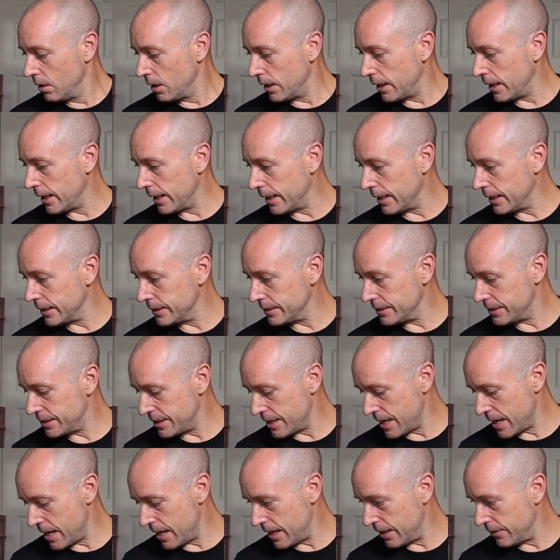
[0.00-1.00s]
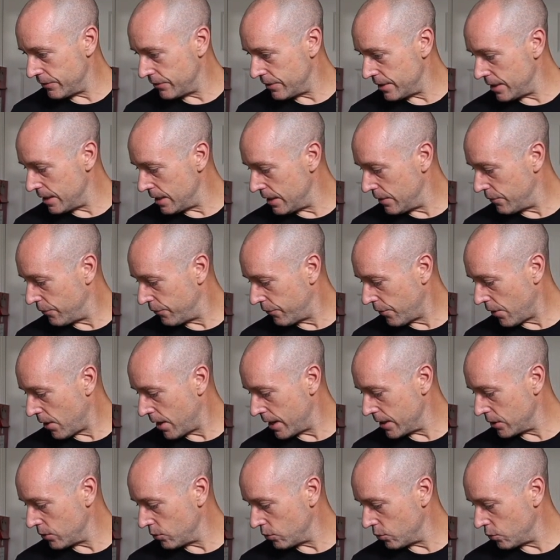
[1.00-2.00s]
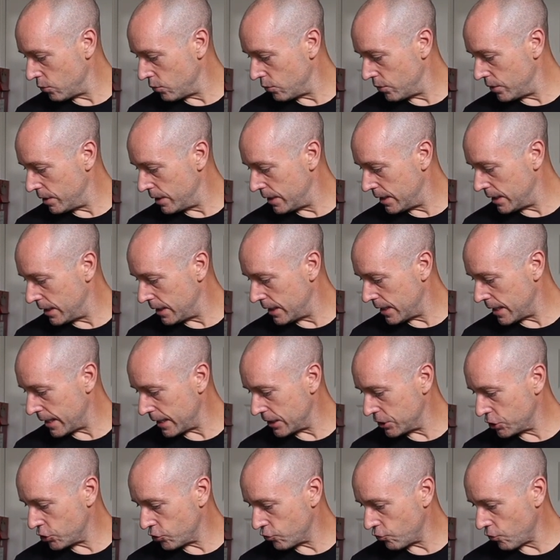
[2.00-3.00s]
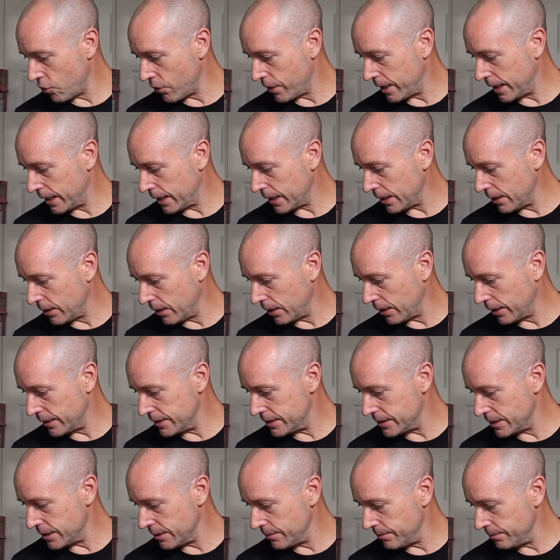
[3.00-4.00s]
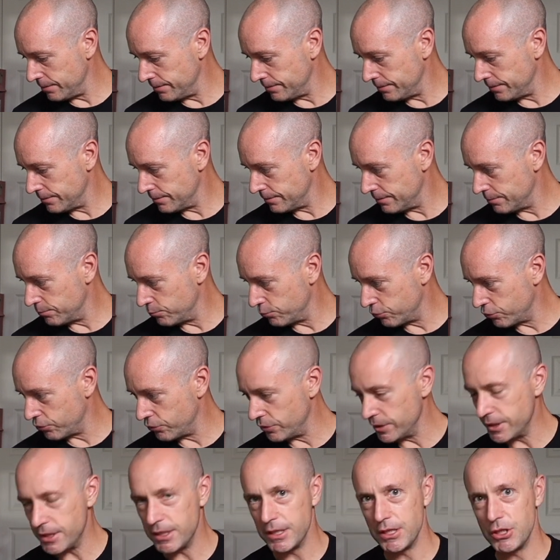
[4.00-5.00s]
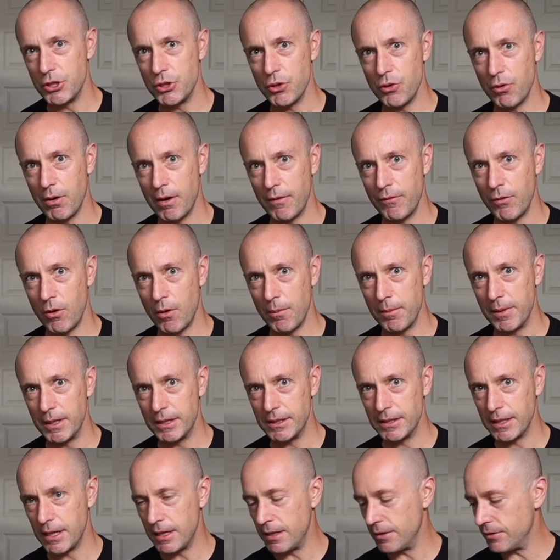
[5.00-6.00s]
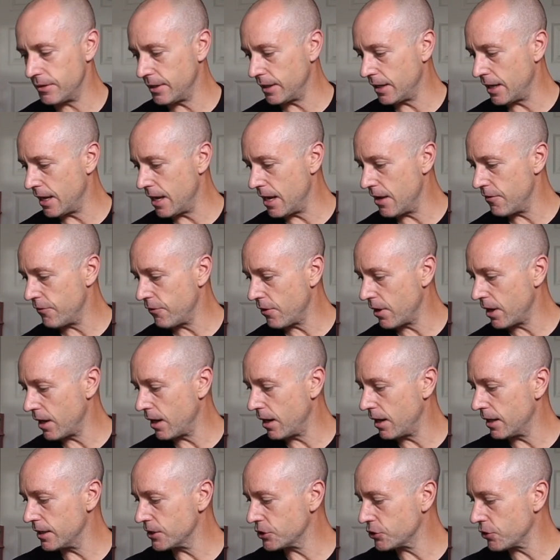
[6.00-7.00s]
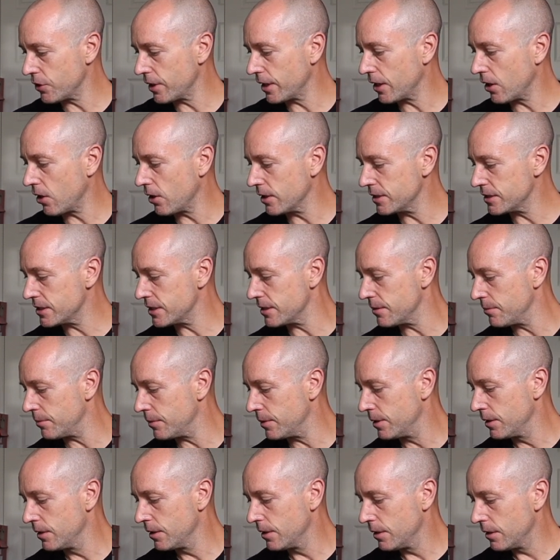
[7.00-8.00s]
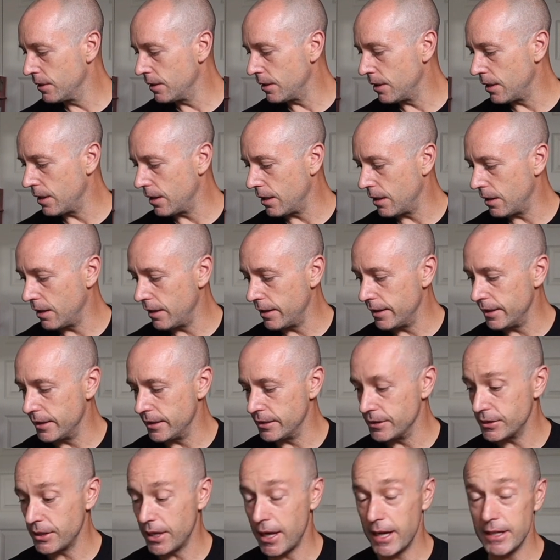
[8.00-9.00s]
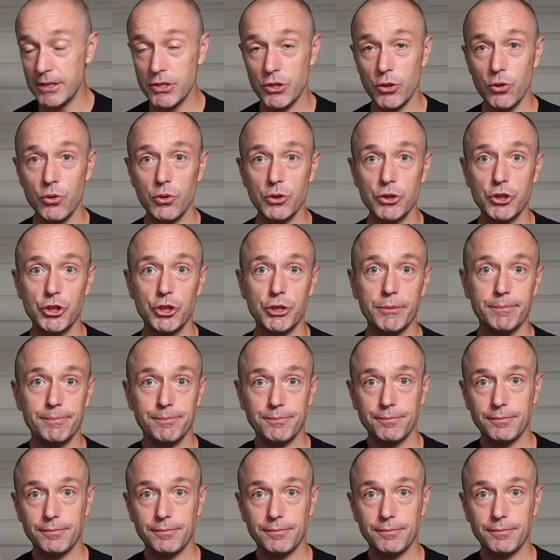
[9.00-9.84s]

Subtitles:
And then the final electronic item, pretty sure I've not missed anything here. Final electronic item is a head torch.